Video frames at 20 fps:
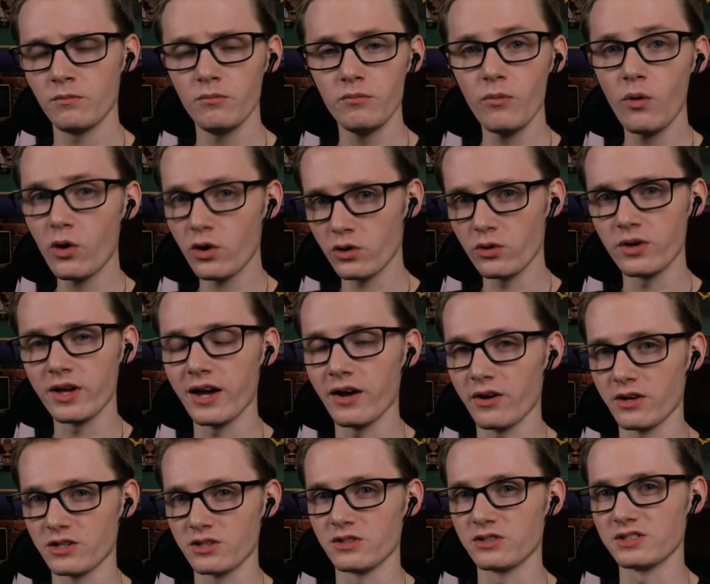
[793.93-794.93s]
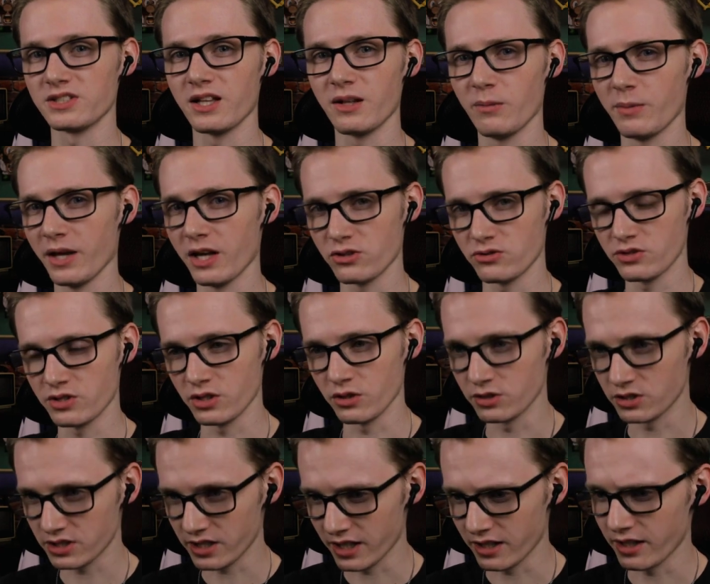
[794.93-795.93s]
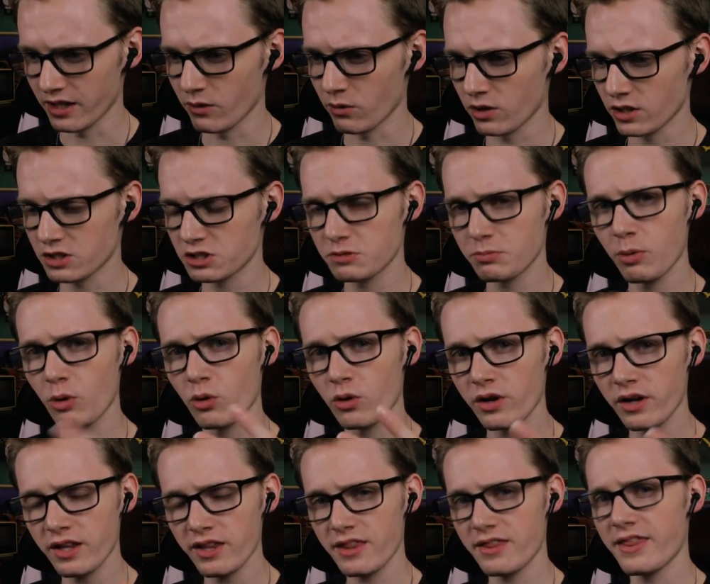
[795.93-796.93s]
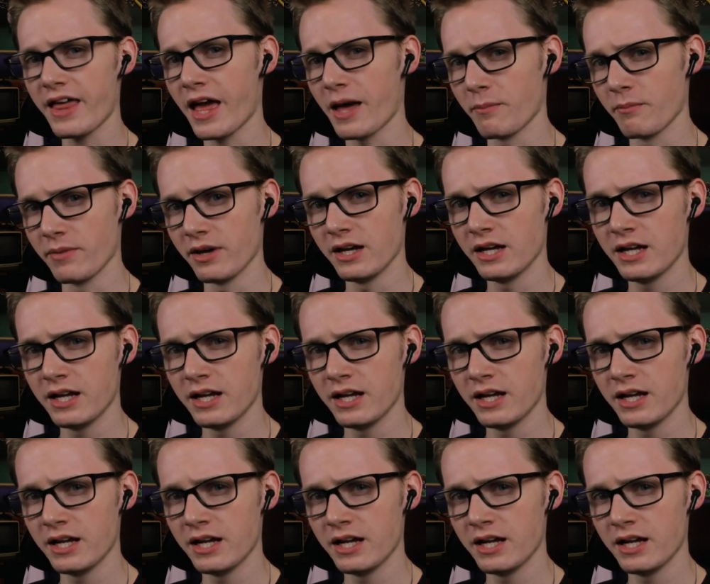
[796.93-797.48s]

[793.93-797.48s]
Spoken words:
more new characters that will be introduced, and they will explore them.